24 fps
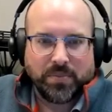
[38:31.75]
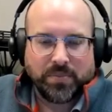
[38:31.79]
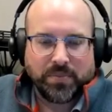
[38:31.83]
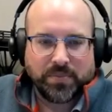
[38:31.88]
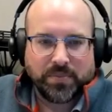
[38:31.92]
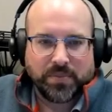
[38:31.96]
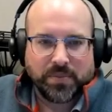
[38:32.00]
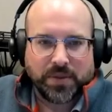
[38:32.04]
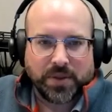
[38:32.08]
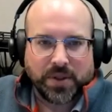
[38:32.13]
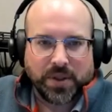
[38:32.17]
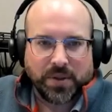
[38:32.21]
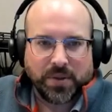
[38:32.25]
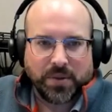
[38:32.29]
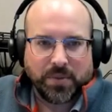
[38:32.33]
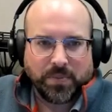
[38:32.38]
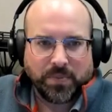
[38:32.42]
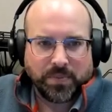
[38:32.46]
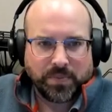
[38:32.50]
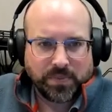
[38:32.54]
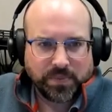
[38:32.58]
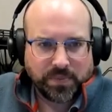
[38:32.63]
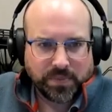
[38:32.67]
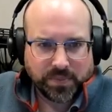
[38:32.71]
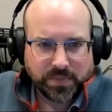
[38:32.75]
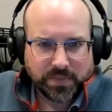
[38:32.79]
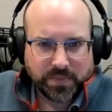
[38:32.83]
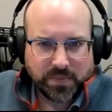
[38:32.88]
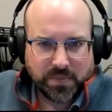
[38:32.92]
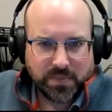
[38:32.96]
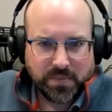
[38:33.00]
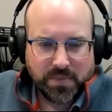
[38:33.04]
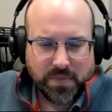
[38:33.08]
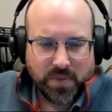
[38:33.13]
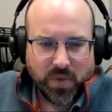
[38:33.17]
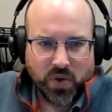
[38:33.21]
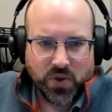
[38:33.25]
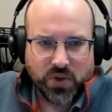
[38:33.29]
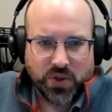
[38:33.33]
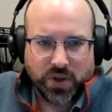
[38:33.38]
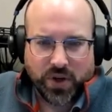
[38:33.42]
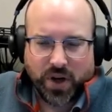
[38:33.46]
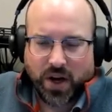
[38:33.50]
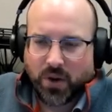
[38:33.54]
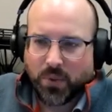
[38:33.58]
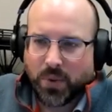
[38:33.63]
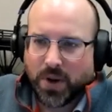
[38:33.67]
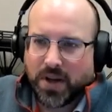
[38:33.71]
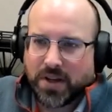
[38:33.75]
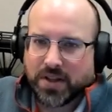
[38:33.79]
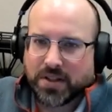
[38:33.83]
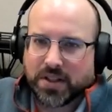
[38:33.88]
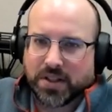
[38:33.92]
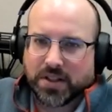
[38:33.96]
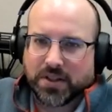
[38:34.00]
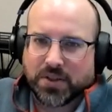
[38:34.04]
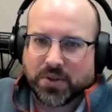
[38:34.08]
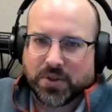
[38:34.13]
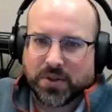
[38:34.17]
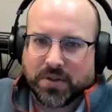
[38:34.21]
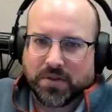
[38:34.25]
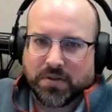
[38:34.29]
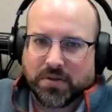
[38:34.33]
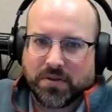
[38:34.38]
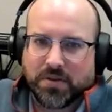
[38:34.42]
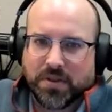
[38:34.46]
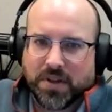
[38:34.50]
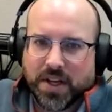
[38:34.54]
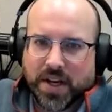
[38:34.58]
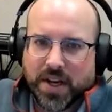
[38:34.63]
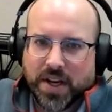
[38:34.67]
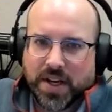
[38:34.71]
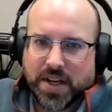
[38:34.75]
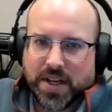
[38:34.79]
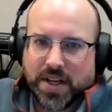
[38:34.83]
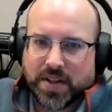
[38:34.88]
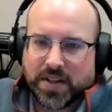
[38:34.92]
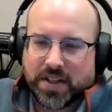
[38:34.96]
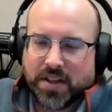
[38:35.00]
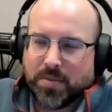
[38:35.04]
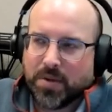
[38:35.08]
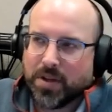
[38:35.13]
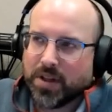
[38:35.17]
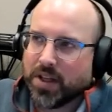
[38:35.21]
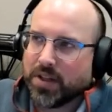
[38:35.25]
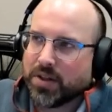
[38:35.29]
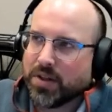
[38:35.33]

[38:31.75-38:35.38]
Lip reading: So there are ways to sort of simulate those